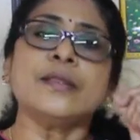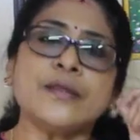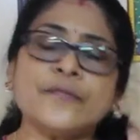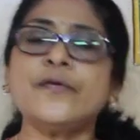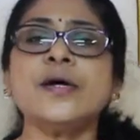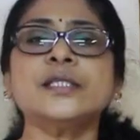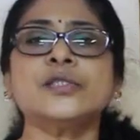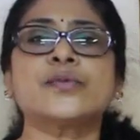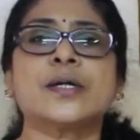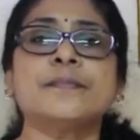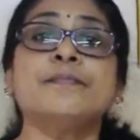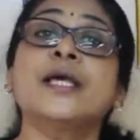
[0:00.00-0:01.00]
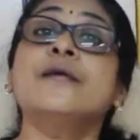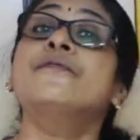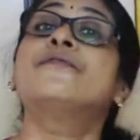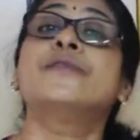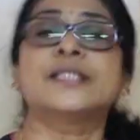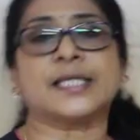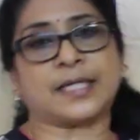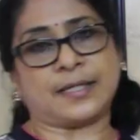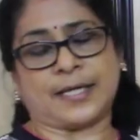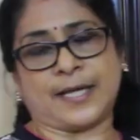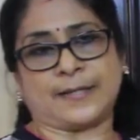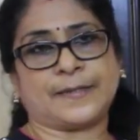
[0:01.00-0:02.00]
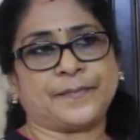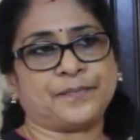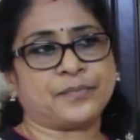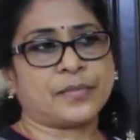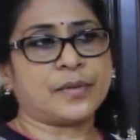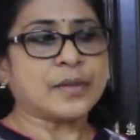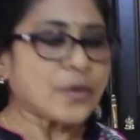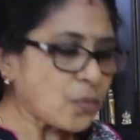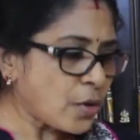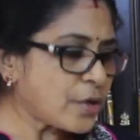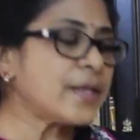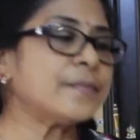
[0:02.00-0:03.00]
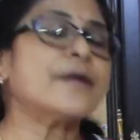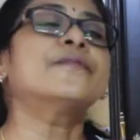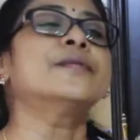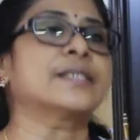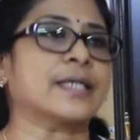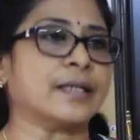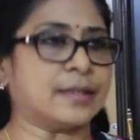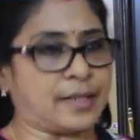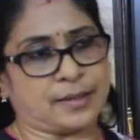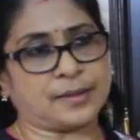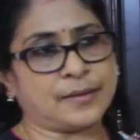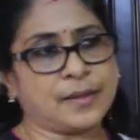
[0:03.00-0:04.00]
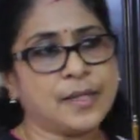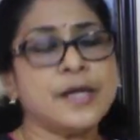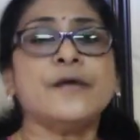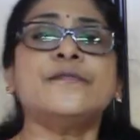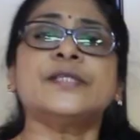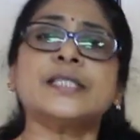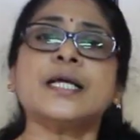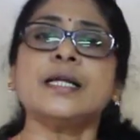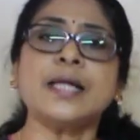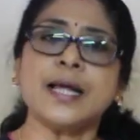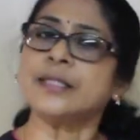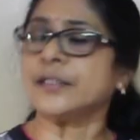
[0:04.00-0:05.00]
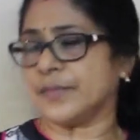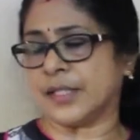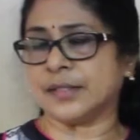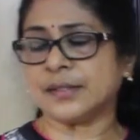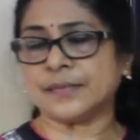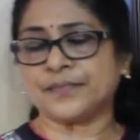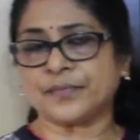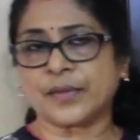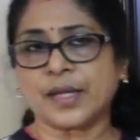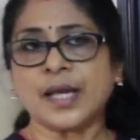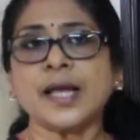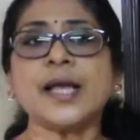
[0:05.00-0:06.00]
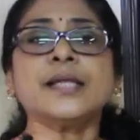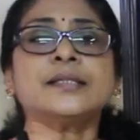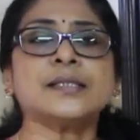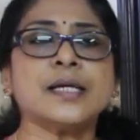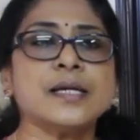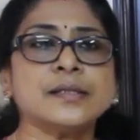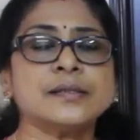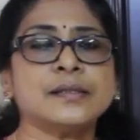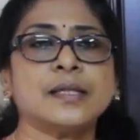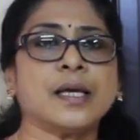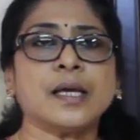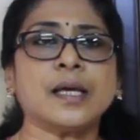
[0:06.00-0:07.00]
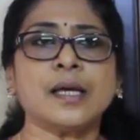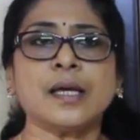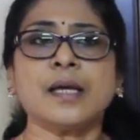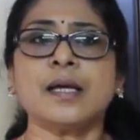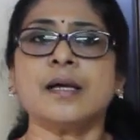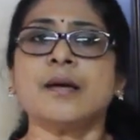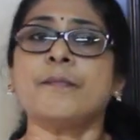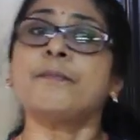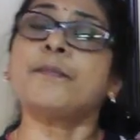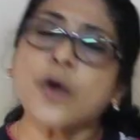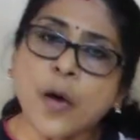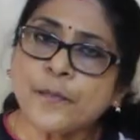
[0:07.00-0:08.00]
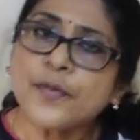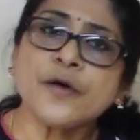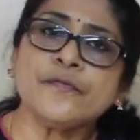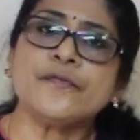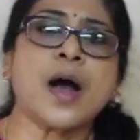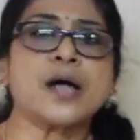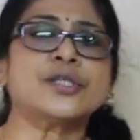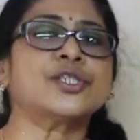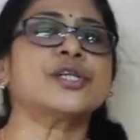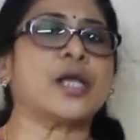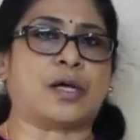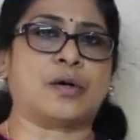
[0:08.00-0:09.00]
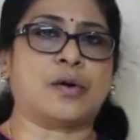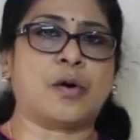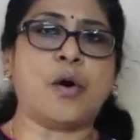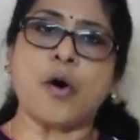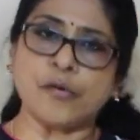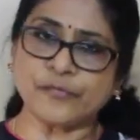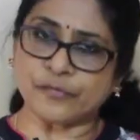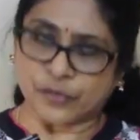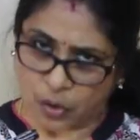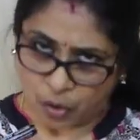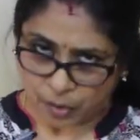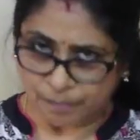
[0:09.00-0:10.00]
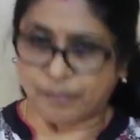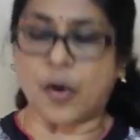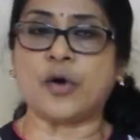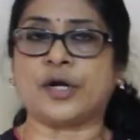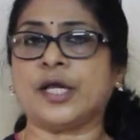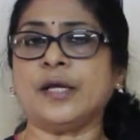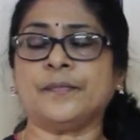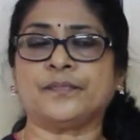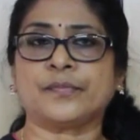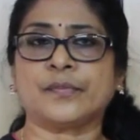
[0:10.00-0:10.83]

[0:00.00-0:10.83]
The first one being physical health. Now what do you mean by physical health? Physical health means it is the proper functioning of your body,